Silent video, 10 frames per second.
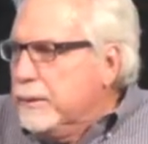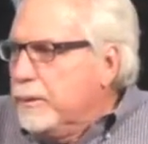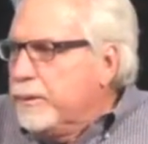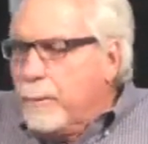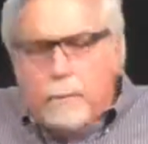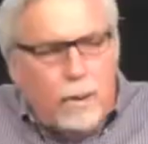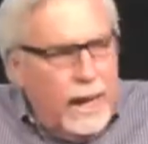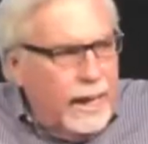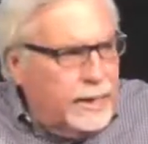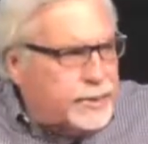The
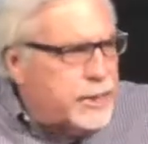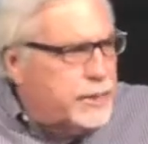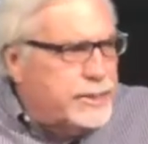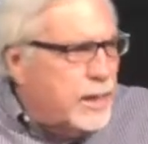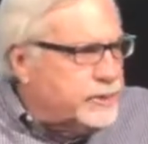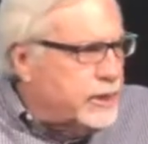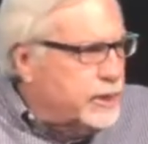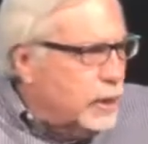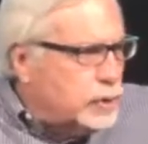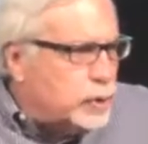branch doesn't
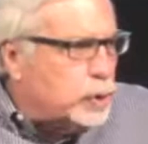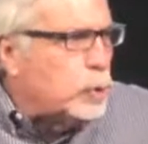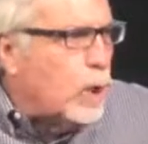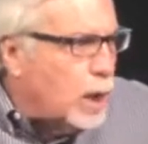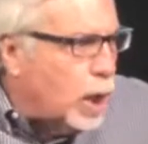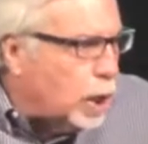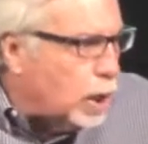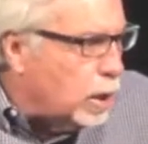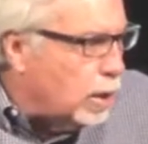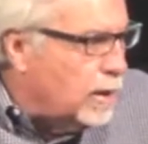struggle,
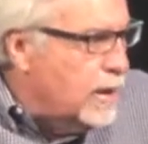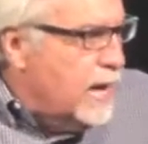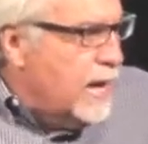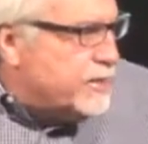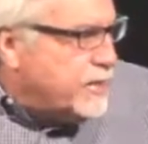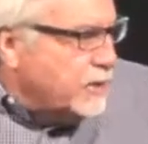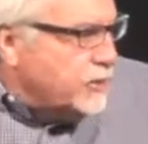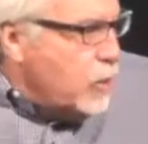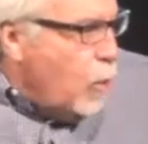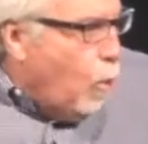it
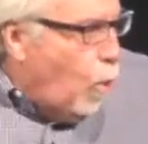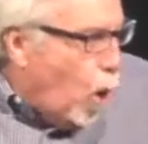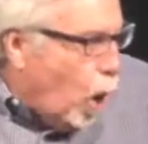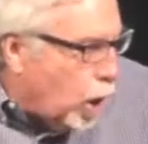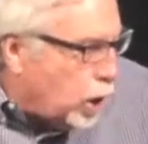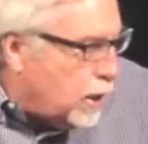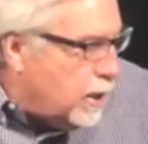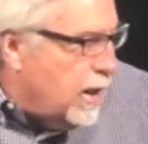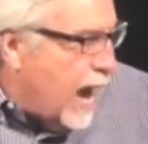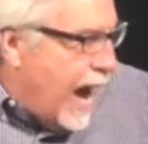doesn't
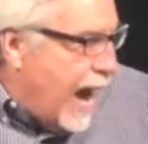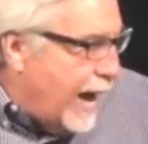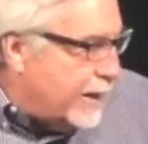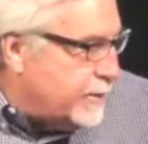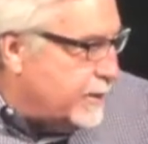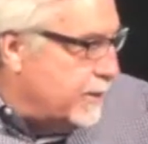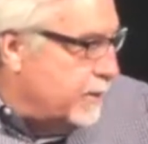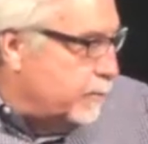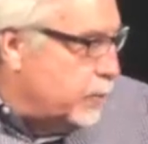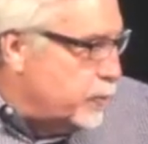work at
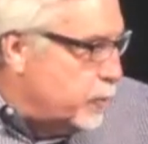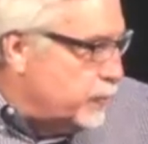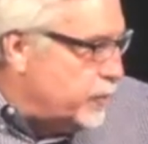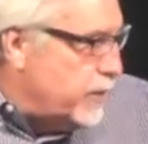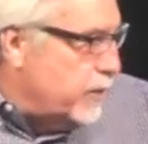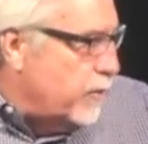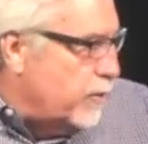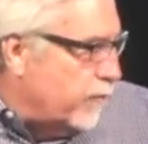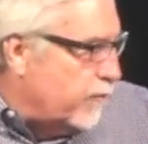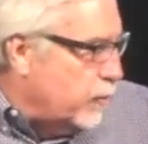producing
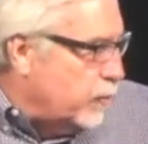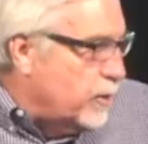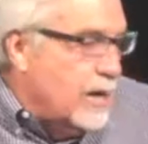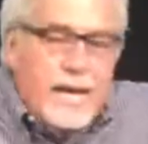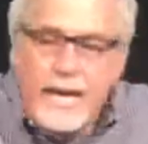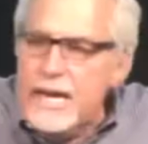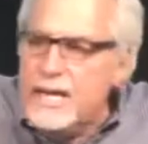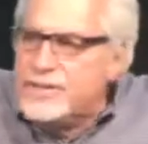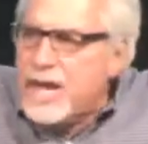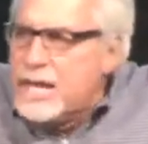the fruit. It
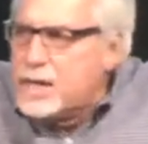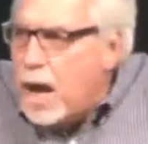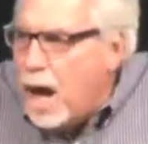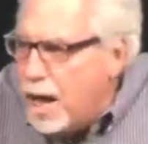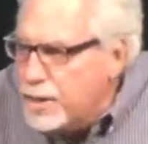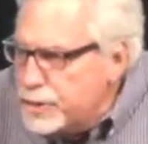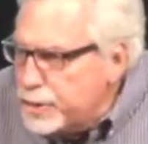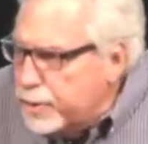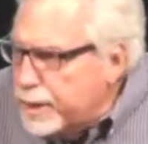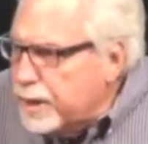is a
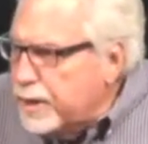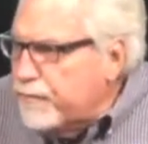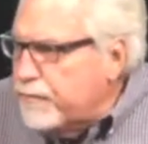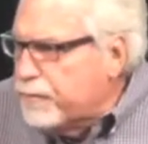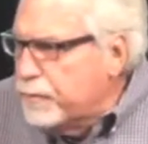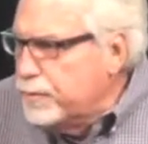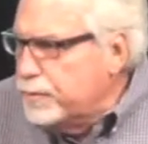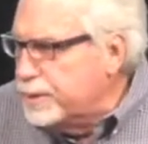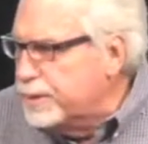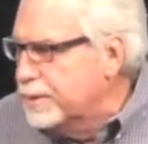conduit of fruit